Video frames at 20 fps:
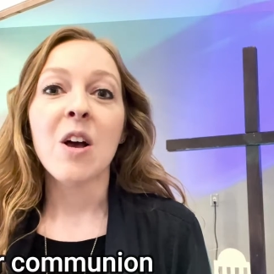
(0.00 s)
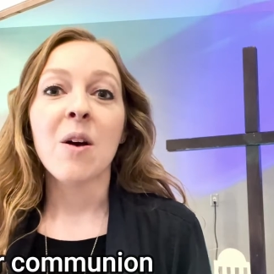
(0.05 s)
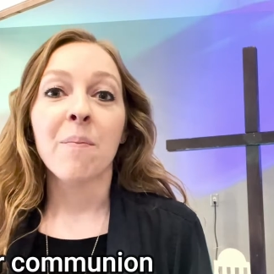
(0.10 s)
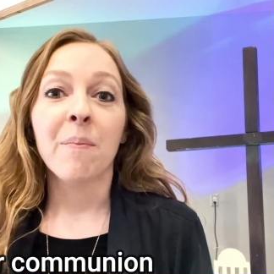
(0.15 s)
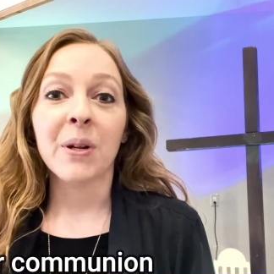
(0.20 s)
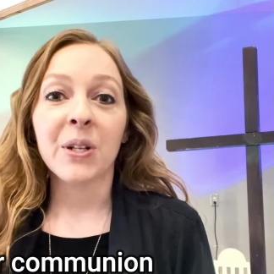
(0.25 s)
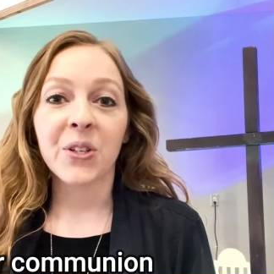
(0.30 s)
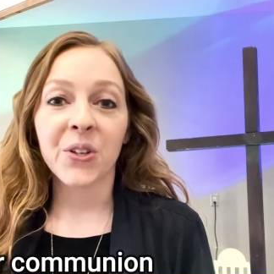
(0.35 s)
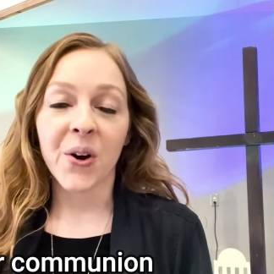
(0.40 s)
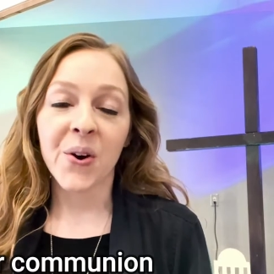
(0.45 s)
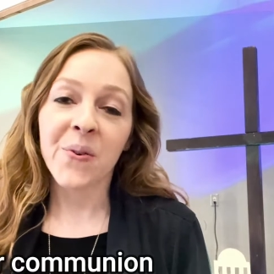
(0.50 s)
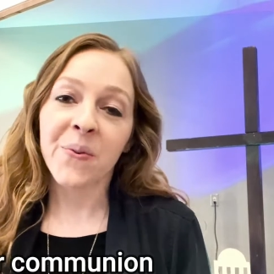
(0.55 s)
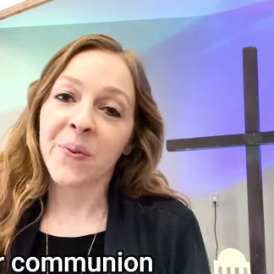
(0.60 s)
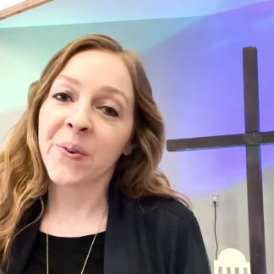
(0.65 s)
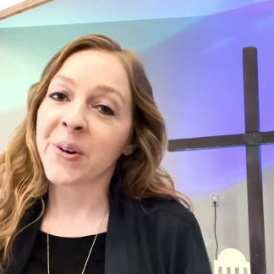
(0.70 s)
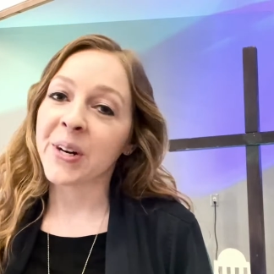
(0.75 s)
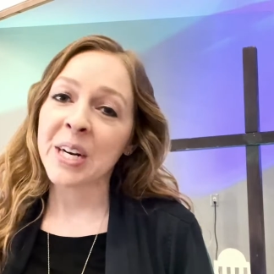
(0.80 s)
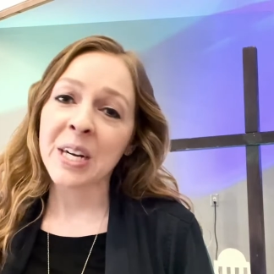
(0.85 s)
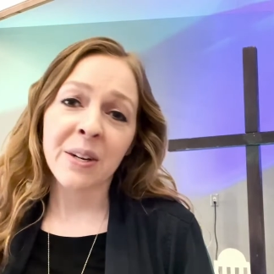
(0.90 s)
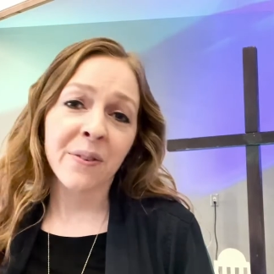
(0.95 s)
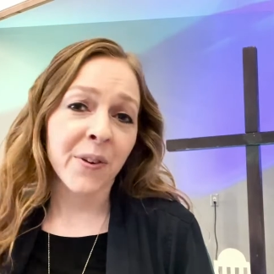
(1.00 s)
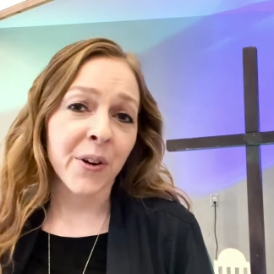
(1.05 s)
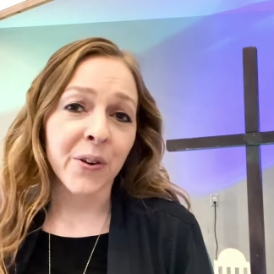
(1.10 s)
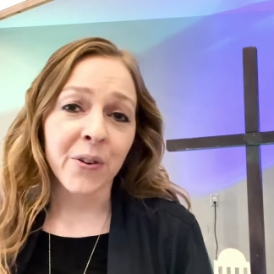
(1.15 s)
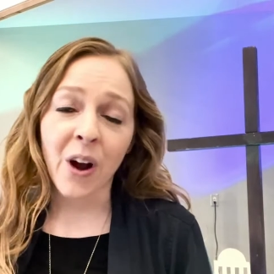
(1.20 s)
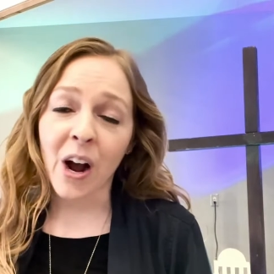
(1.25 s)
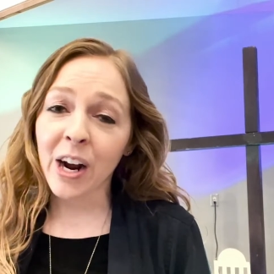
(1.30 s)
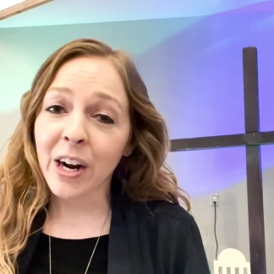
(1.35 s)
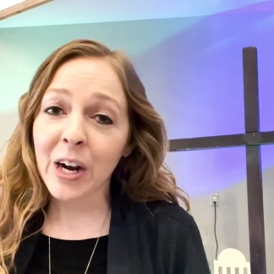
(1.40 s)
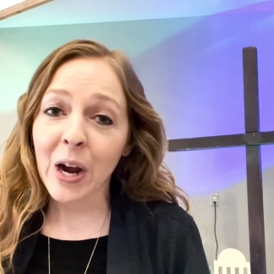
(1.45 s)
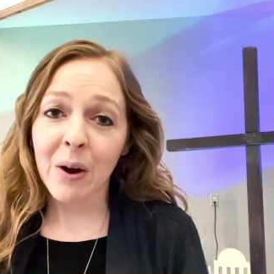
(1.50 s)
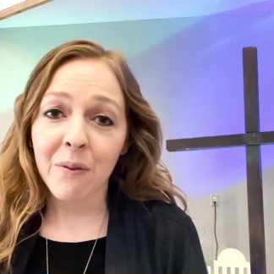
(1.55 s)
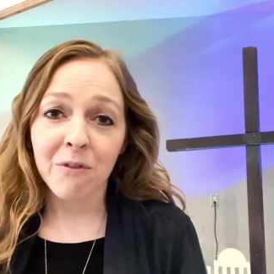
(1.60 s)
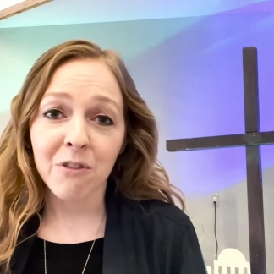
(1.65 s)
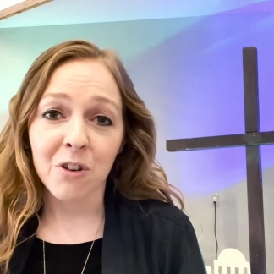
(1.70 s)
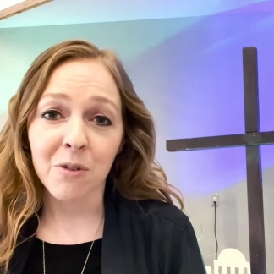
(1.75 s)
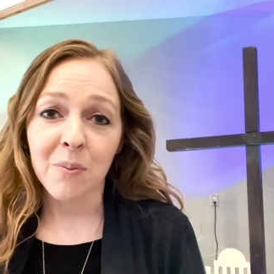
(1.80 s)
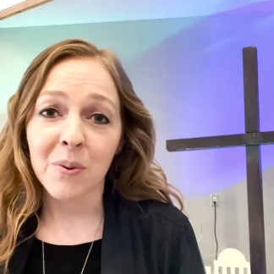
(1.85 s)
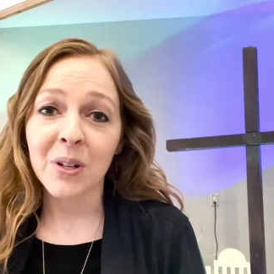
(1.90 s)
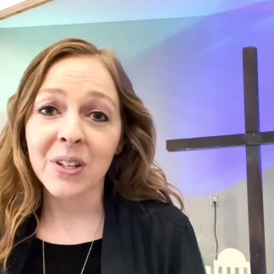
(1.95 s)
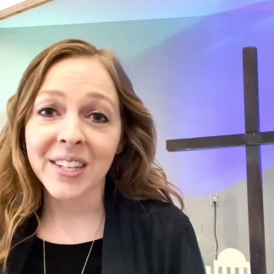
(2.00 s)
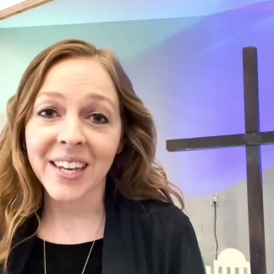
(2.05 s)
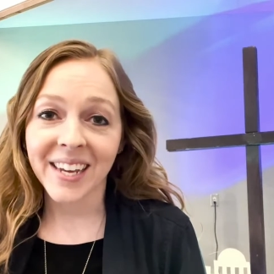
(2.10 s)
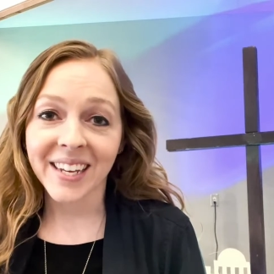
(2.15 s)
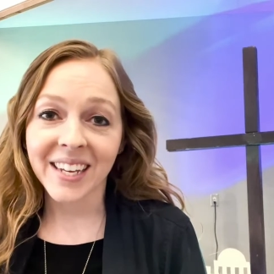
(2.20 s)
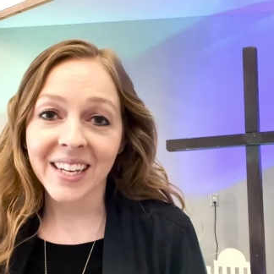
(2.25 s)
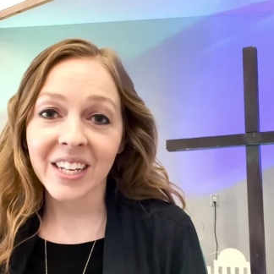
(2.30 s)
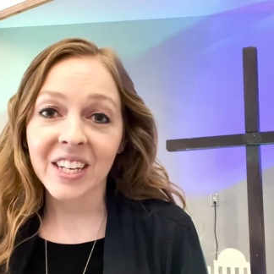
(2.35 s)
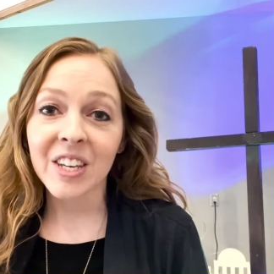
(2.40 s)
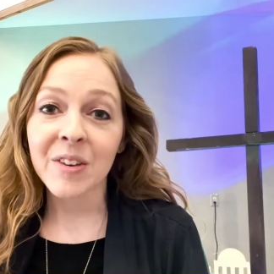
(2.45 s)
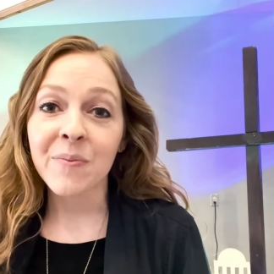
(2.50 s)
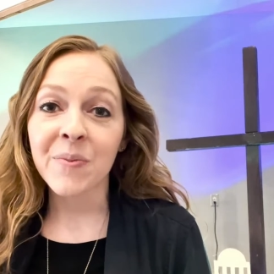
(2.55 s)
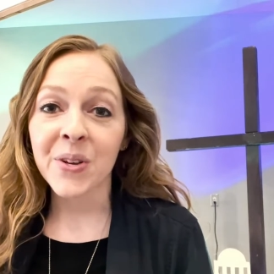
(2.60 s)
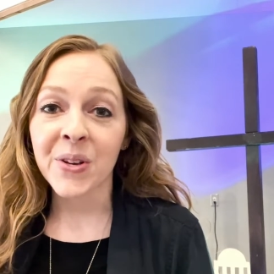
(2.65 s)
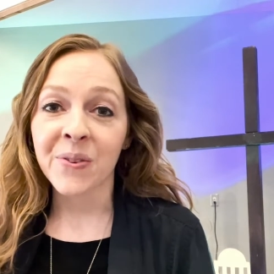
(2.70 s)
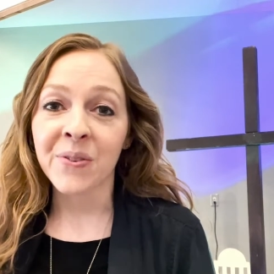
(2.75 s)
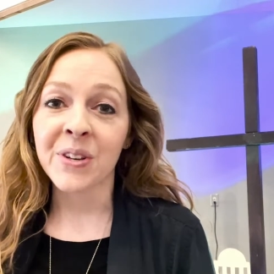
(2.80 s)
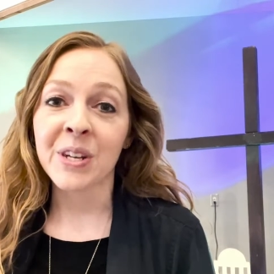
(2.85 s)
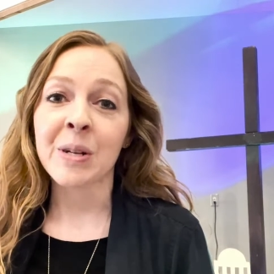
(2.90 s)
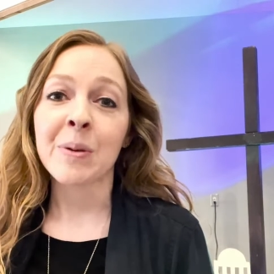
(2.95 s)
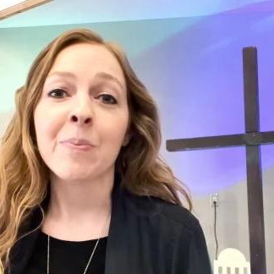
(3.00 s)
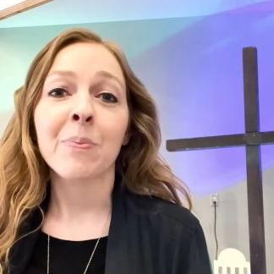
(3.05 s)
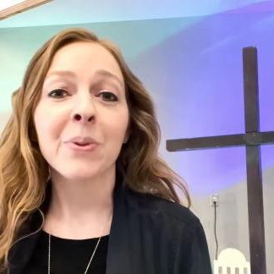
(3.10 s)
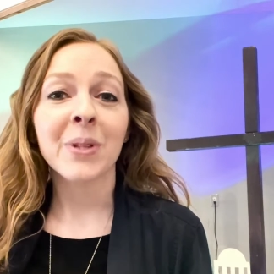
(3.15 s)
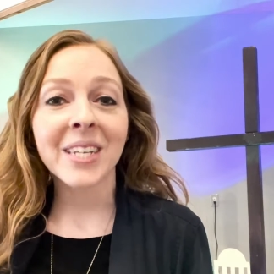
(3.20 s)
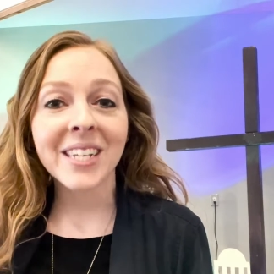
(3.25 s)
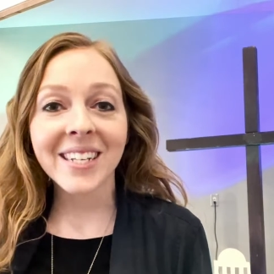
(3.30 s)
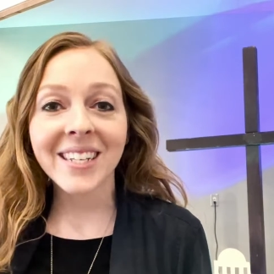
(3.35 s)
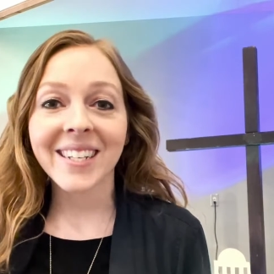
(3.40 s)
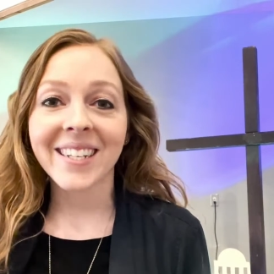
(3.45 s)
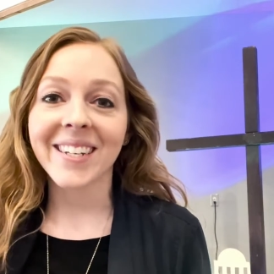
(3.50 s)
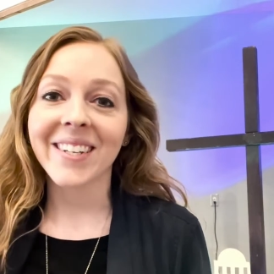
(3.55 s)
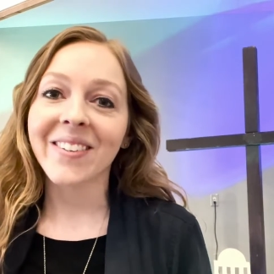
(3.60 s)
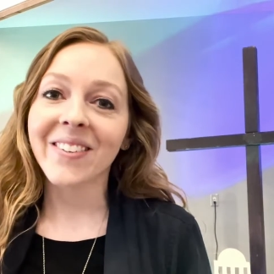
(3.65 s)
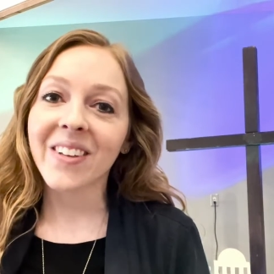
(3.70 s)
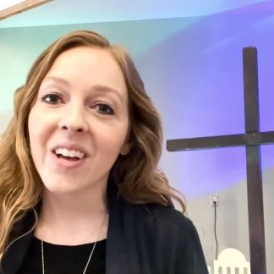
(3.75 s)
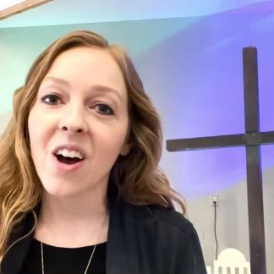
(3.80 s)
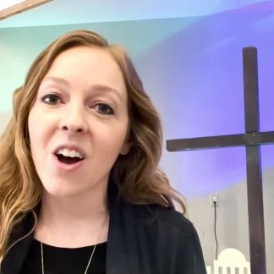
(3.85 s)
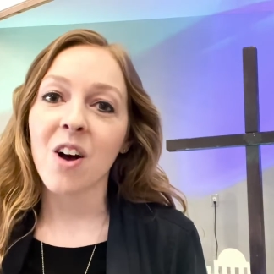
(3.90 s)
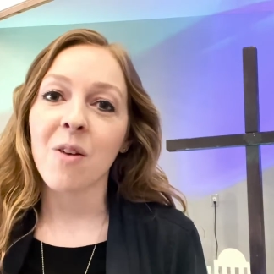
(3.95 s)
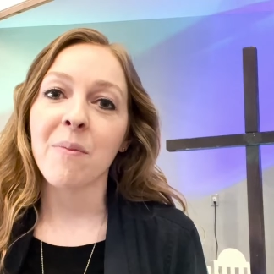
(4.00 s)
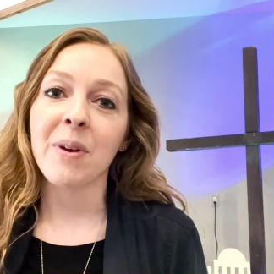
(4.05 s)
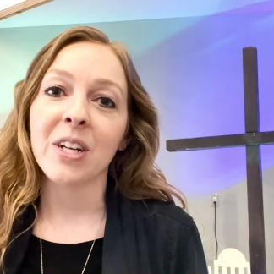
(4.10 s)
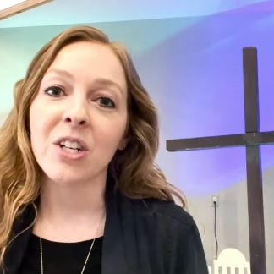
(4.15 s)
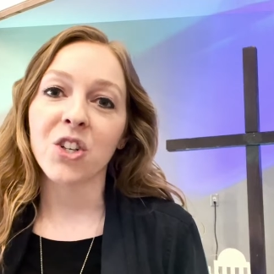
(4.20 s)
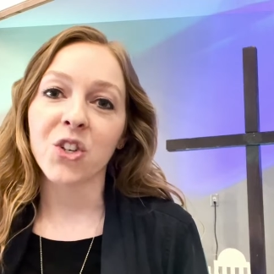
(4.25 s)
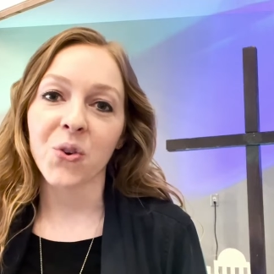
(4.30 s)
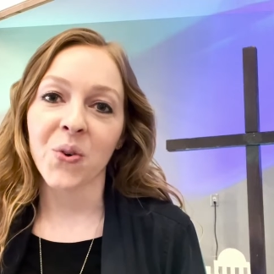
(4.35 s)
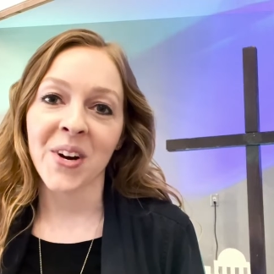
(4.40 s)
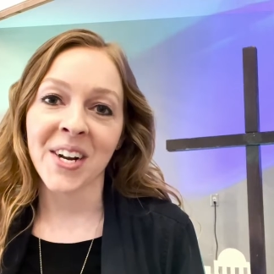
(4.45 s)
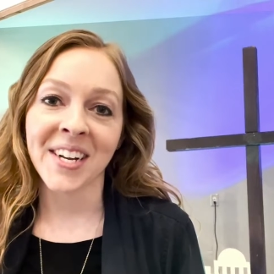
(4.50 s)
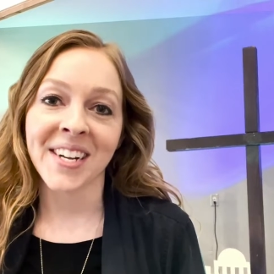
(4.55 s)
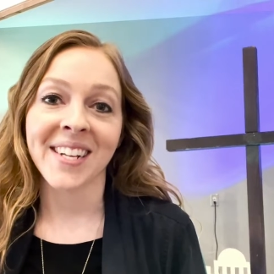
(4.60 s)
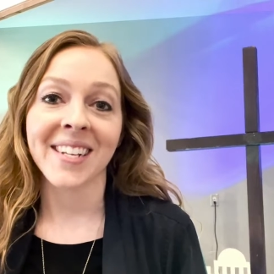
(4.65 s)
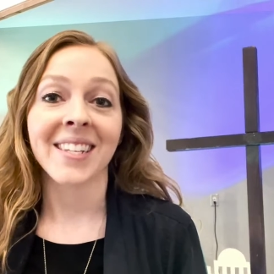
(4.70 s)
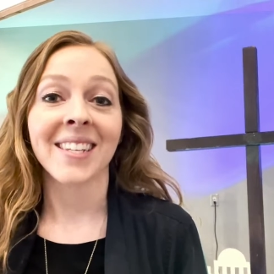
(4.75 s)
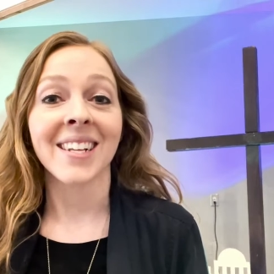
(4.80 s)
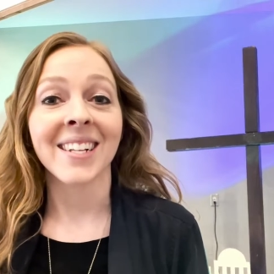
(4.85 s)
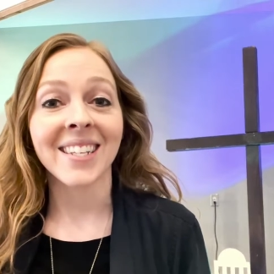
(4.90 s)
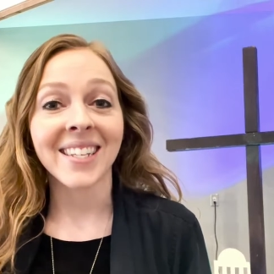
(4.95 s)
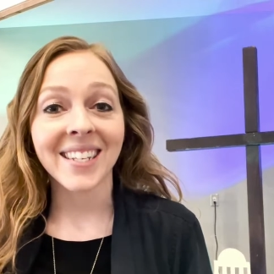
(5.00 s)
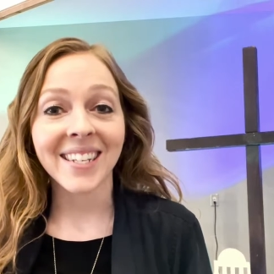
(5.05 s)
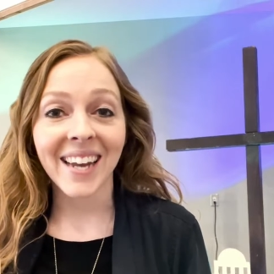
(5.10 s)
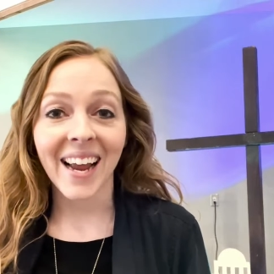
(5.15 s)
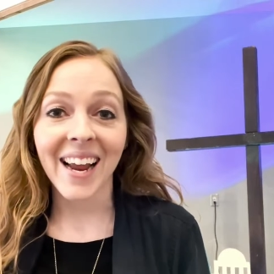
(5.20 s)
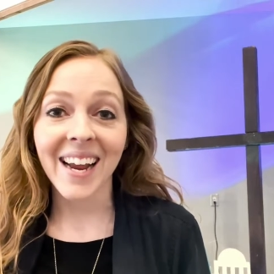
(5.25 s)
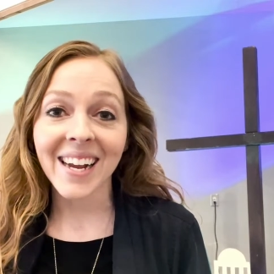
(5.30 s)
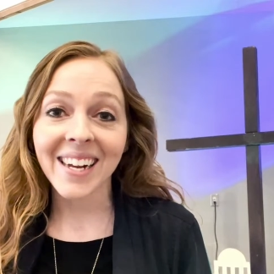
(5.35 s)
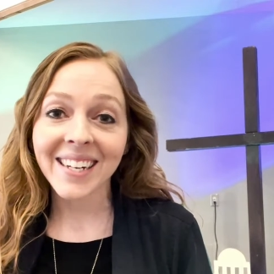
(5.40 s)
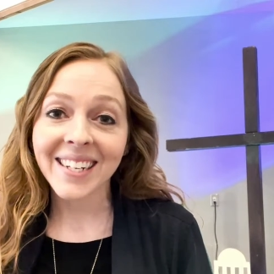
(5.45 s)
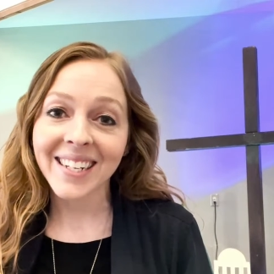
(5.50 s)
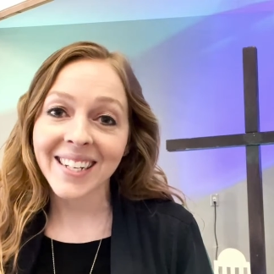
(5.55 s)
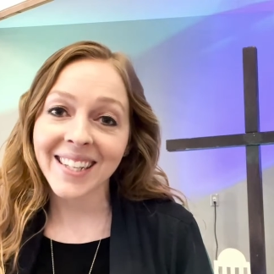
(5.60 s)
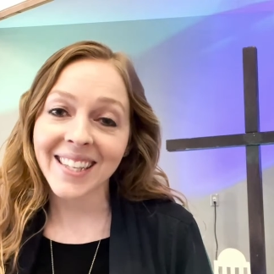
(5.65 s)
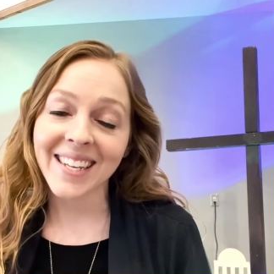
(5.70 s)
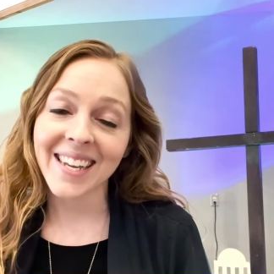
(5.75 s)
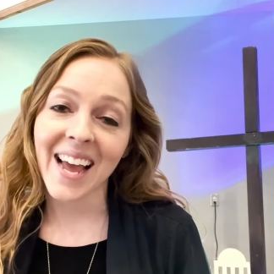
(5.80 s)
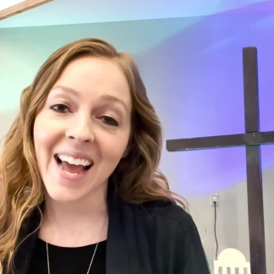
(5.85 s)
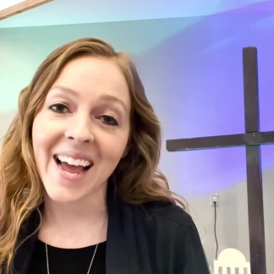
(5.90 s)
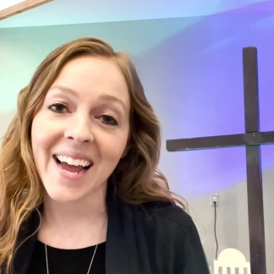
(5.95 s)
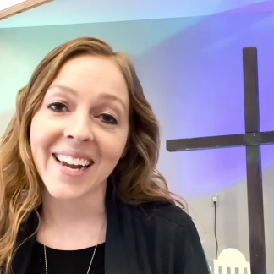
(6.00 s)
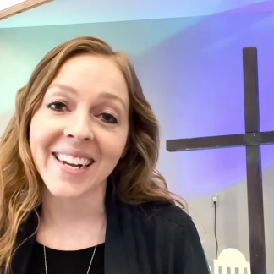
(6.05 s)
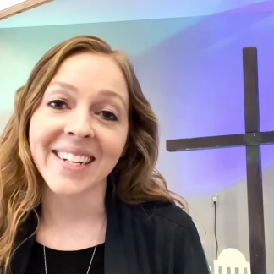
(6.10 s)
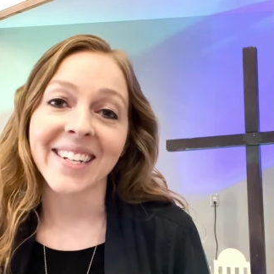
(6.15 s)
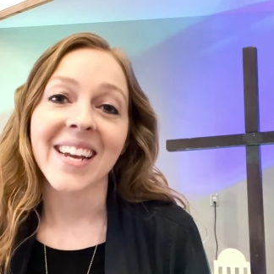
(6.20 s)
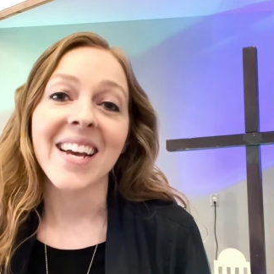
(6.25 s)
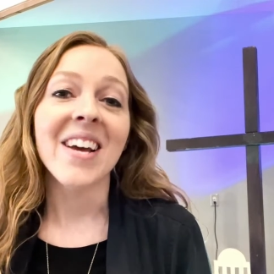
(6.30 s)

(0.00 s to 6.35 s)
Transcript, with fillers: But don't worry if you're not comfortable taking communion, please still come and join us and stay until the end